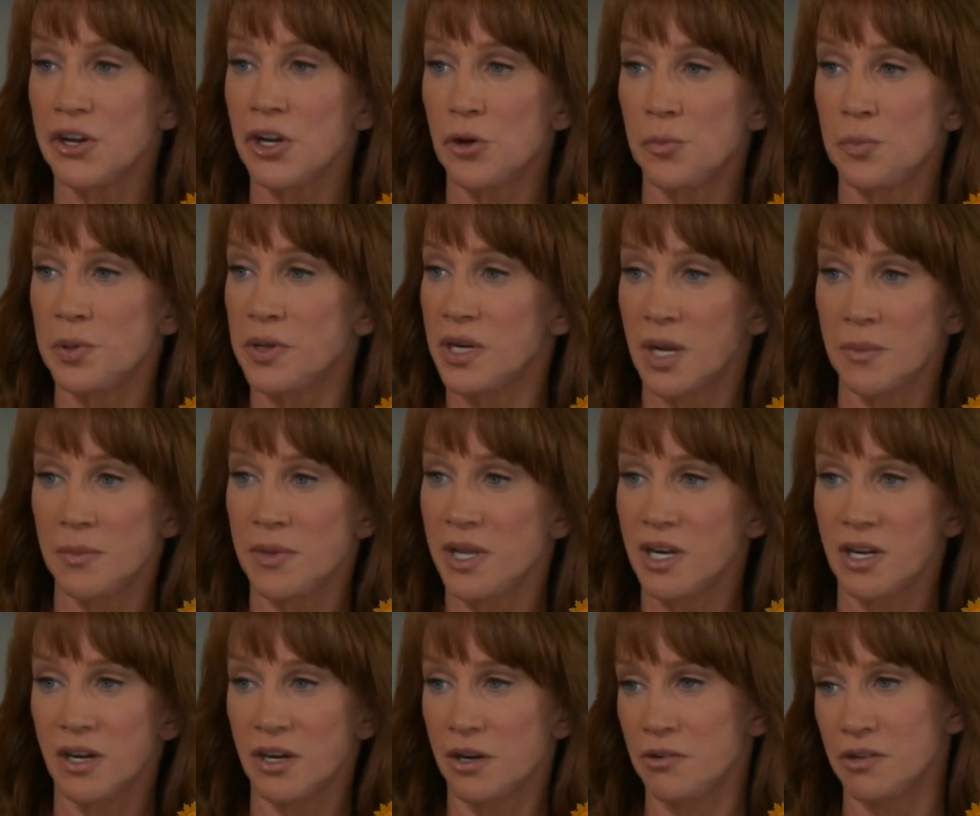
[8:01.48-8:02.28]
open. I'm
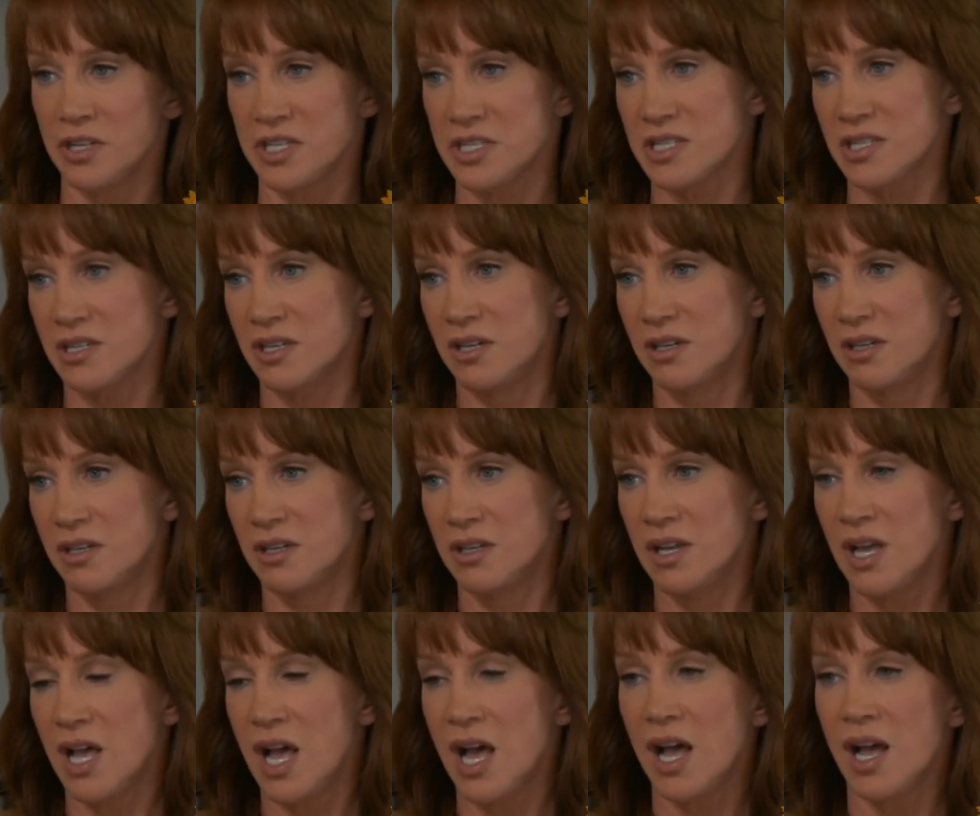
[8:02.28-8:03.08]
not an artist.
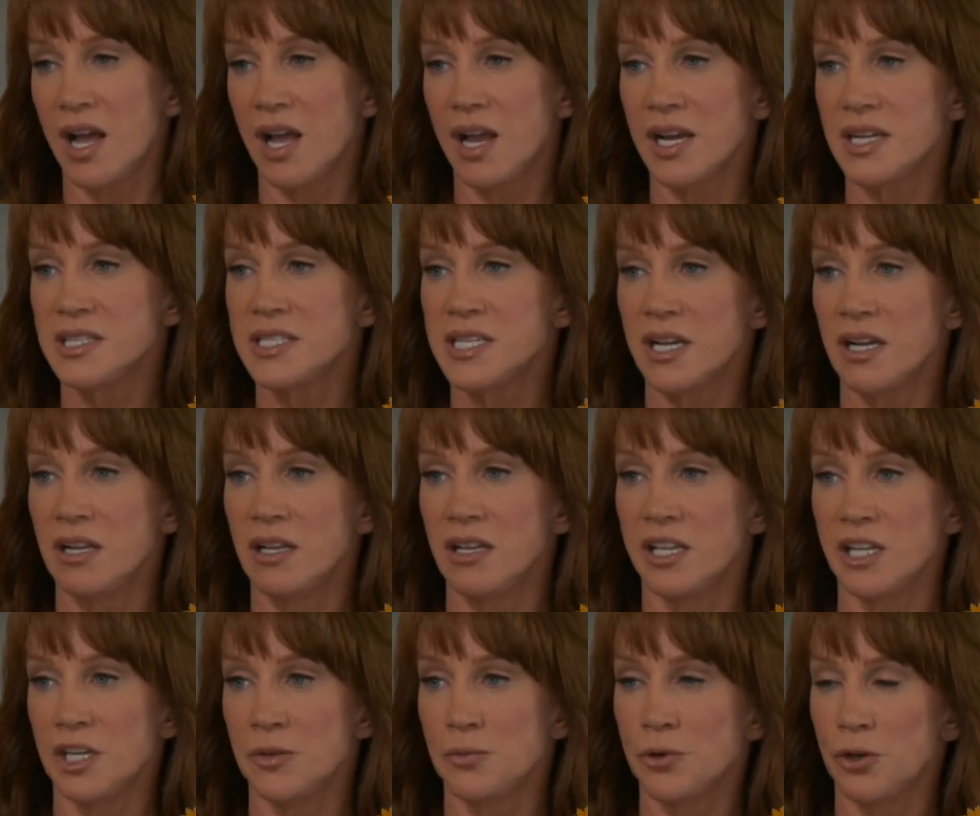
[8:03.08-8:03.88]
I
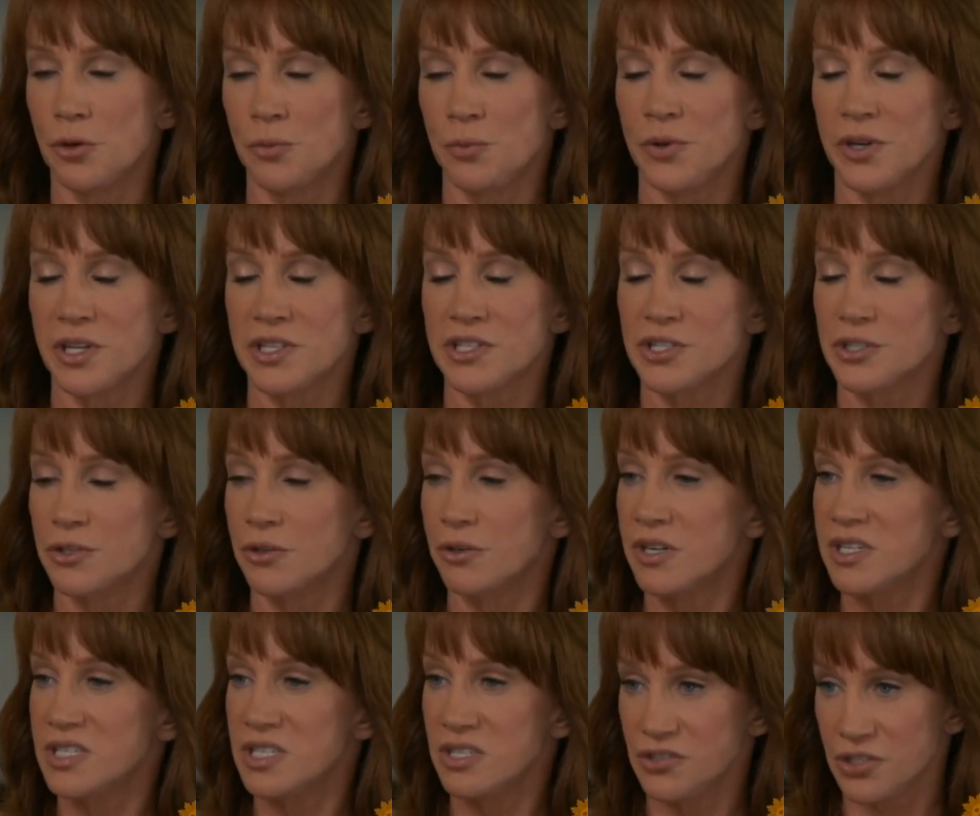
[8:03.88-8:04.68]
tell inappropriate
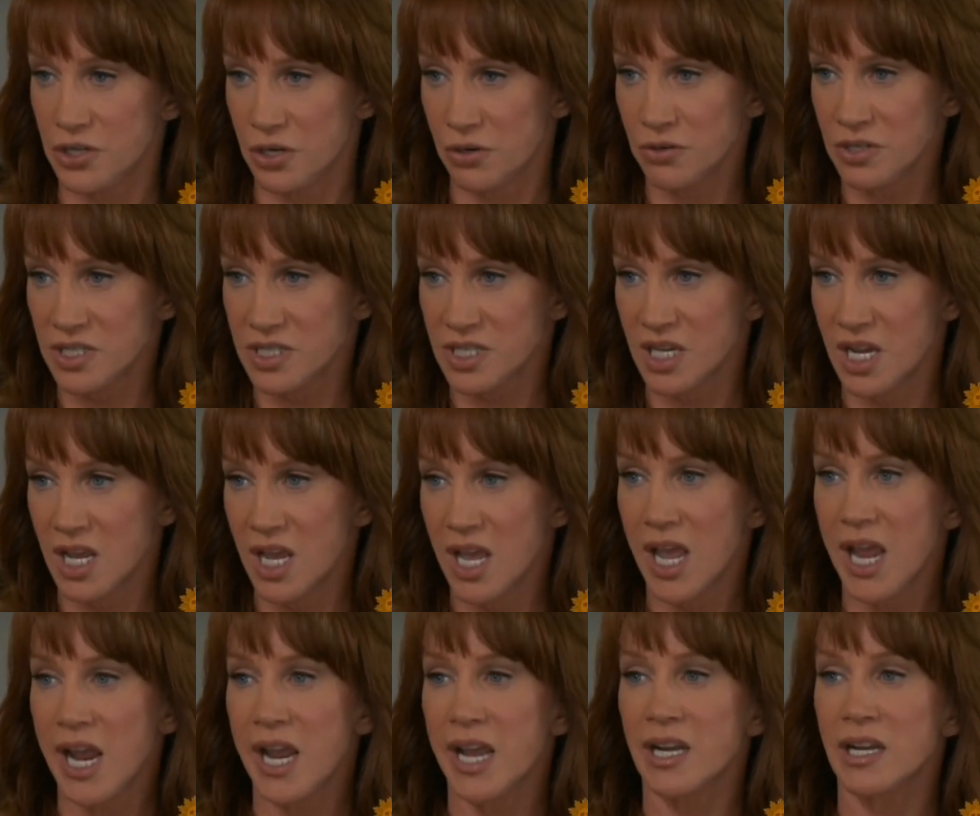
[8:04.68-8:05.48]
stories and jokes,
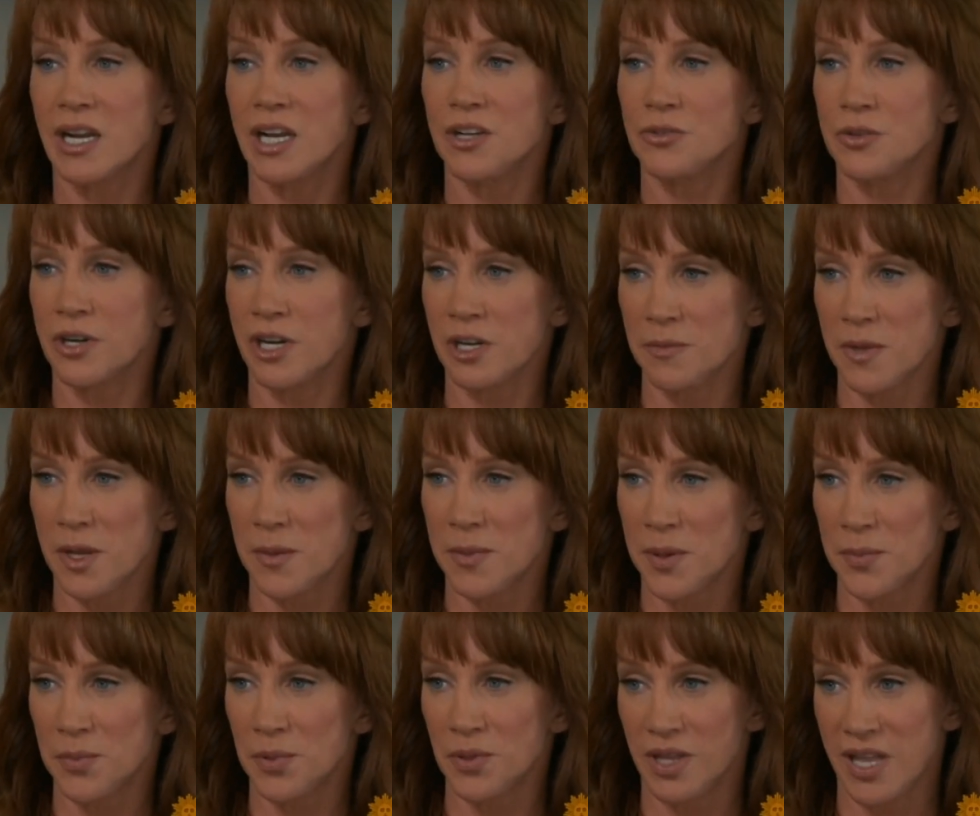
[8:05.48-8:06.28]
and I try to
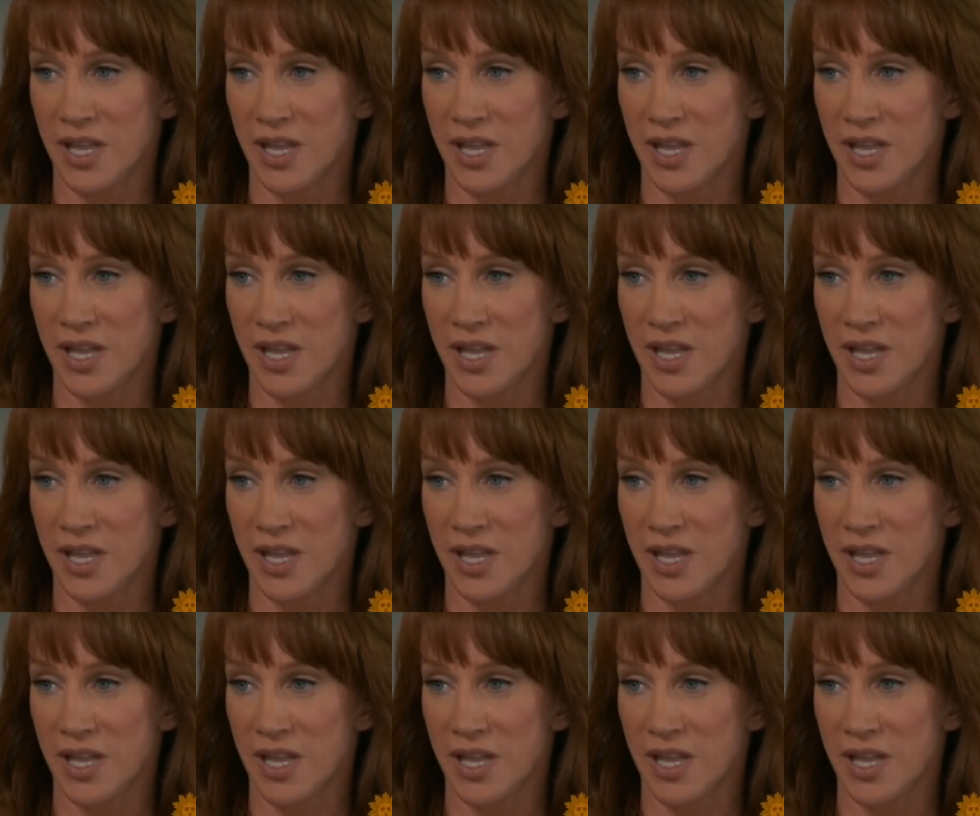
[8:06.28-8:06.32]
make people